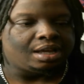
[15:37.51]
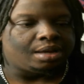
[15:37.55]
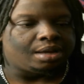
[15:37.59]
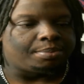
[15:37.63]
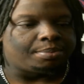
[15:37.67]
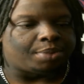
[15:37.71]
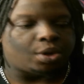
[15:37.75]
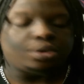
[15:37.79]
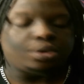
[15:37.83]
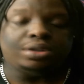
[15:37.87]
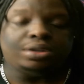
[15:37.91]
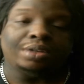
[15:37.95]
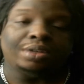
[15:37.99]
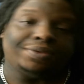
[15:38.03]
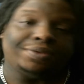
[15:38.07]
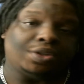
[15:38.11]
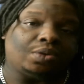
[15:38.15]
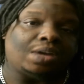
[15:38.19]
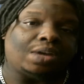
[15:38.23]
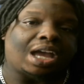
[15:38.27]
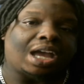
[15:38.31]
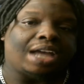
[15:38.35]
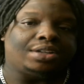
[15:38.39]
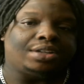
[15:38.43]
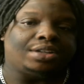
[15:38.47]
Both of you
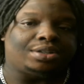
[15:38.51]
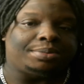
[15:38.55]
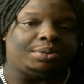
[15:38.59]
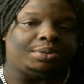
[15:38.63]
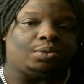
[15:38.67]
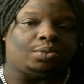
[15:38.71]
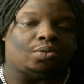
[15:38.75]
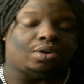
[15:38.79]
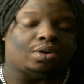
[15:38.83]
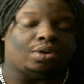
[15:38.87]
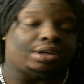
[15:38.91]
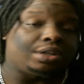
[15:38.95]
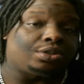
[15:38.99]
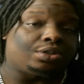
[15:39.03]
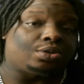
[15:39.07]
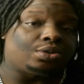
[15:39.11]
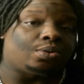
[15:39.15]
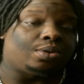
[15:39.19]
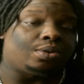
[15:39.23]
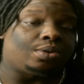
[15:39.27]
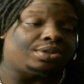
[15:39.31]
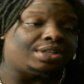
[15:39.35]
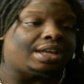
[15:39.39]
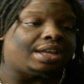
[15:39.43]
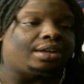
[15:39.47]
guys should be working
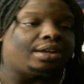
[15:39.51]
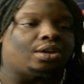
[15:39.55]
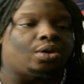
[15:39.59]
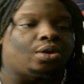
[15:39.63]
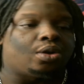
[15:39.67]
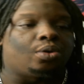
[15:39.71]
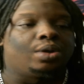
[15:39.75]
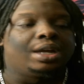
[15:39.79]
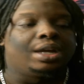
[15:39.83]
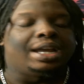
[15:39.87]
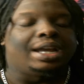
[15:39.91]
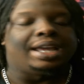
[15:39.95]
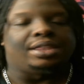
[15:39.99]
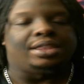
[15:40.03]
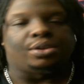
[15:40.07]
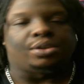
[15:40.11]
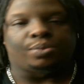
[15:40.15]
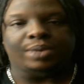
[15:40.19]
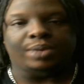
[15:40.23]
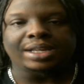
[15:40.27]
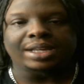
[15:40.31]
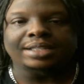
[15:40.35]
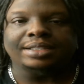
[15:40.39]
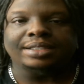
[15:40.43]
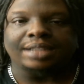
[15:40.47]
towards that goal. And the
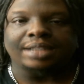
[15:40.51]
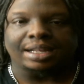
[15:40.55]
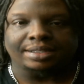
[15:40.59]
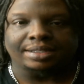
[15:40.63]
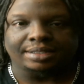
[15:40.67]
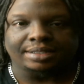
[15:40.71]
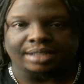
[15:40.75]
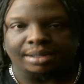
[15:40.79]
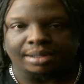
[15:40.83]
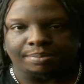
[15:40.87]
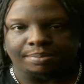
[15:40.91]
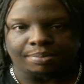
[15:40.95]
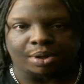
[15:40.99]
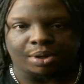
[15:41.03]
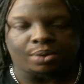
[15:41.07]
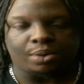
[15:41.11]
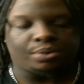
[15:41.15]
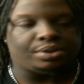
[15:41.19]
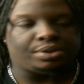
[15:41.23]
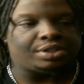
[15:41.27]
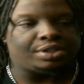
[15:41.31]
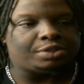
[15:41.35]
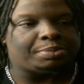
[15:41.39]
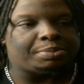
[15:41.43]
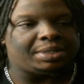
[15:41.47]
reason I say
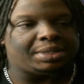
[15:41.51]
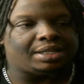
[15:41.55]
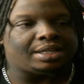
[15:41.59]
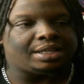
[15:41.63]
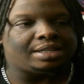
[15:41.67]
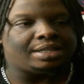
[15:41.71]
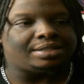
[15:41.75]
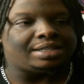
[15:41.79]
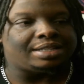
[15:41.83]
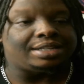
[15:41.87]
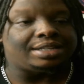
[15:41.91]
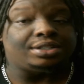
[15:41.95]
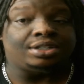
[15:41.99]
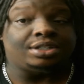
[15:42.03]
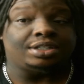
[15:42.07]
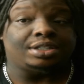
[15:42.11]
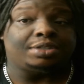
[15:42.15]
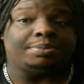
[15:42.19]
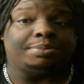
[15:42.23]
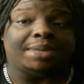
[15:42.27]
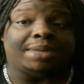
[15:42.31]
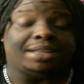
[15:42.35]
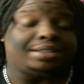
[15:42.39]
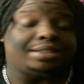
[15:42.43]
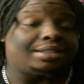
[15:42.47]
both is because it just
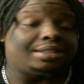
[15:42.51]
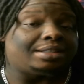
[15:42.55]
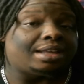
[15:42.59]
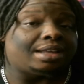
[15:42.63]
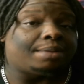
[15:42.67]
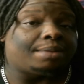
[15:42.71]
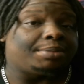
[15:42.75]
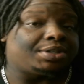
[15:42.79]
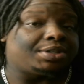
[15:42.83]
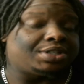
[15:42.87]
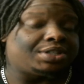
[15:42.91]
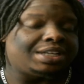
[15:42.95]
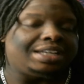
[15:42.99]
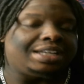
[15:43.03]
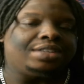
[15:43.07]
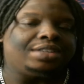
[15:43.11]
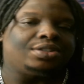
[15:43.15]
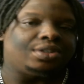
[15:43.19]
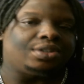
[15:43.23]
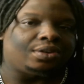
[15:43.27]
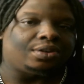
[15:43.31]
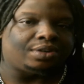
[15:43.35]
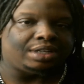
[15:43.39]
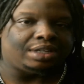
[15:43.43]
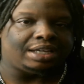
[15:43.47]
makes it that much
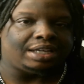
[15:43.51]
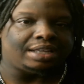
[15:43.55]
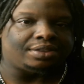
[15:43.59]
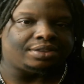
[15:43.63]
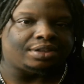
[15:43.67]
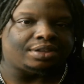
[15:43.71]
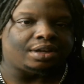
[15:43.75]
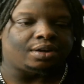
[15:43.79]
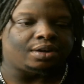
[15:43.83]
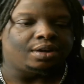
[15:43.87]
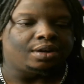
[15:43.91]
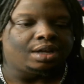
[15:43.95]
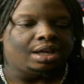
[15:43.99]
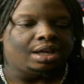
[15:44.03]
easier to get there.